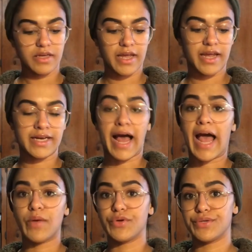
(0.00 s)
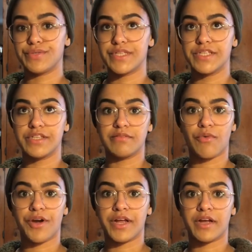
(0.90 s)
And I will use this in the
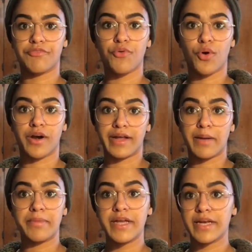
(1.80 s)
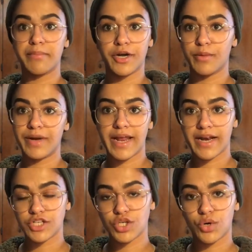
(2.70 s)
morning for a peanut butter
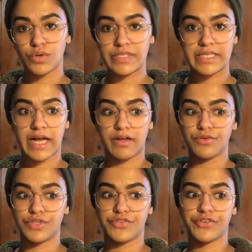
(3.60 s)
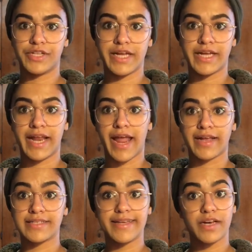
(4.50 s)
banana toast. I'll use it for an
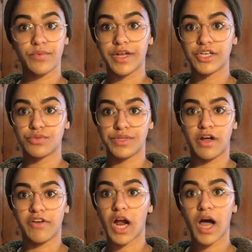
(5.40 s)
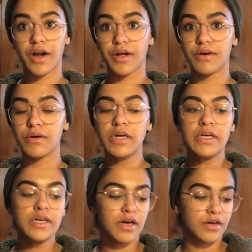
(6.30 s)
egg sandwich with avocado.
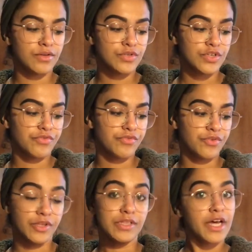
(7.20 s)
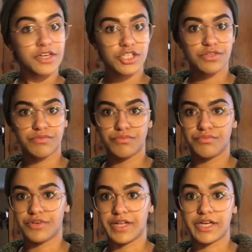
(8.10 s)
I'll use it for lunch
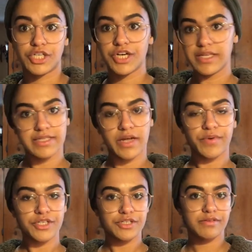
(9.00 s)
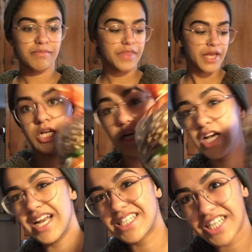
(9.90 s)
for a turkey sandwich or something.
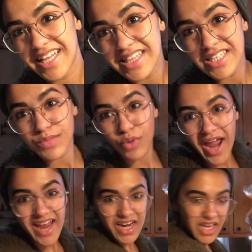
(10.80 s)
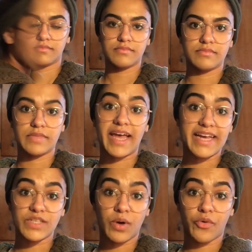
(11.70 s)
Let's get this bread. I
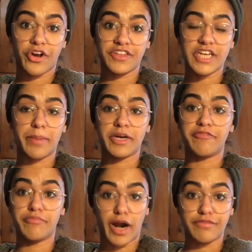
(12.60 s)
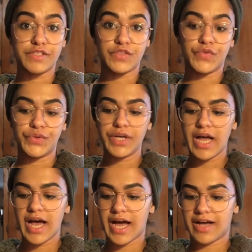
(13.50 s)
guess while we're on the topic of breakfast food,
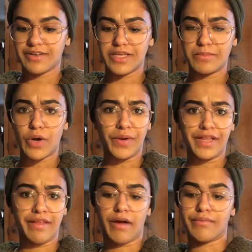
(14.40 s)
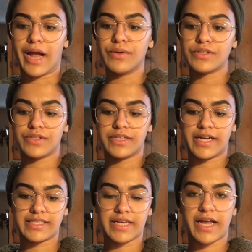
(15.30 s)
I'll keep going in that route. So the
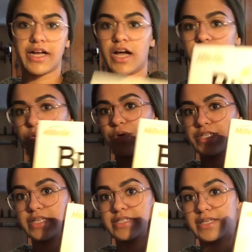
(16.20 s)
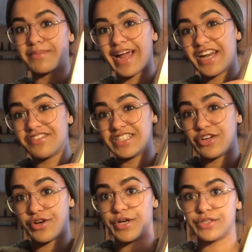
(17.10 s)
next thing I got was some kind of
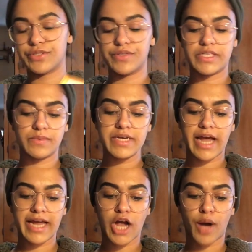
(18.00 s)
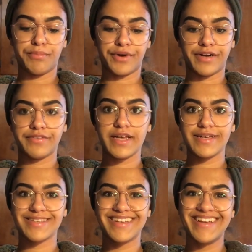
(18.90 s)
cereal. So this week I got bran
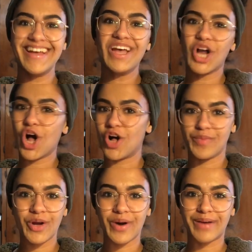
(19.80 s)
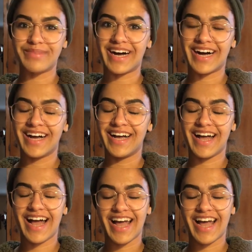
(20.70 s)
flakes. Call me grandpa.